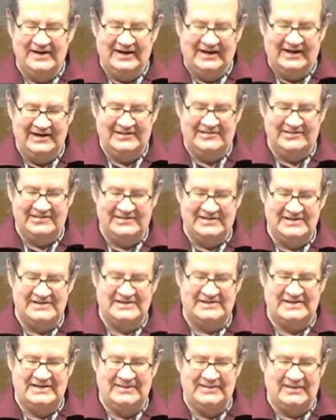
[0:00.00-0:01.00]
I
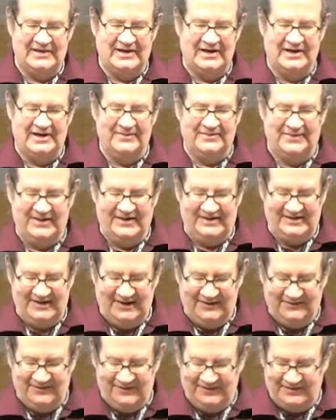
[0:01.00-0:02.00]
traditionally regard
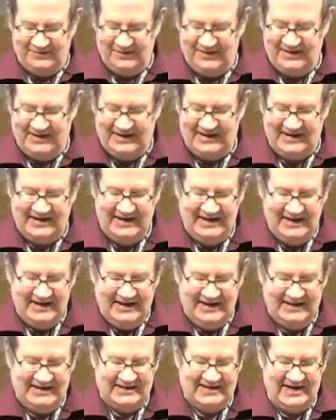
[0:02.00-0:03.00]
myself as working
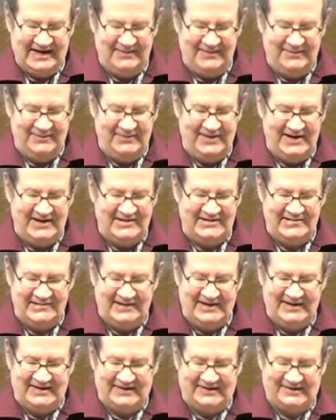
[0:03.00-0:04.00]
in
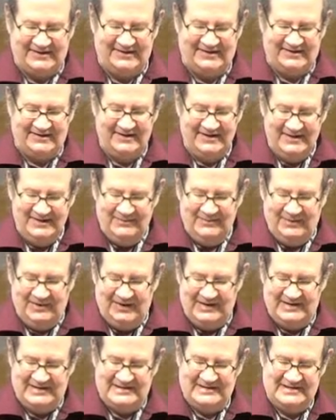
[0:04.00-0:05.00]
chemometrics,
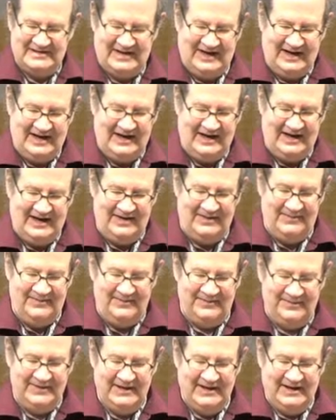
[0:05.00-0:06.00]
but
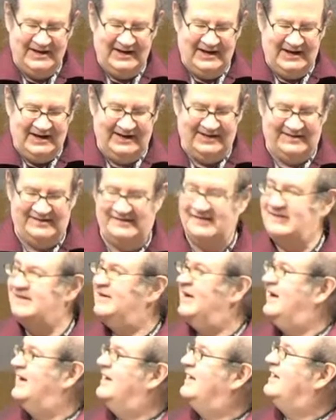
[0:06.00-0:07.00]
it's,
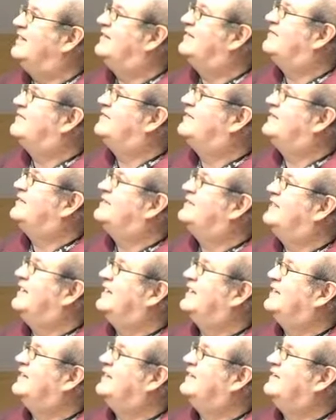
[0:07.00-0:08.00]
let's just
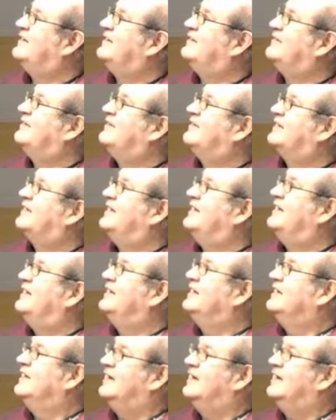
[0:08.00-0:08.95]
check if that's okay,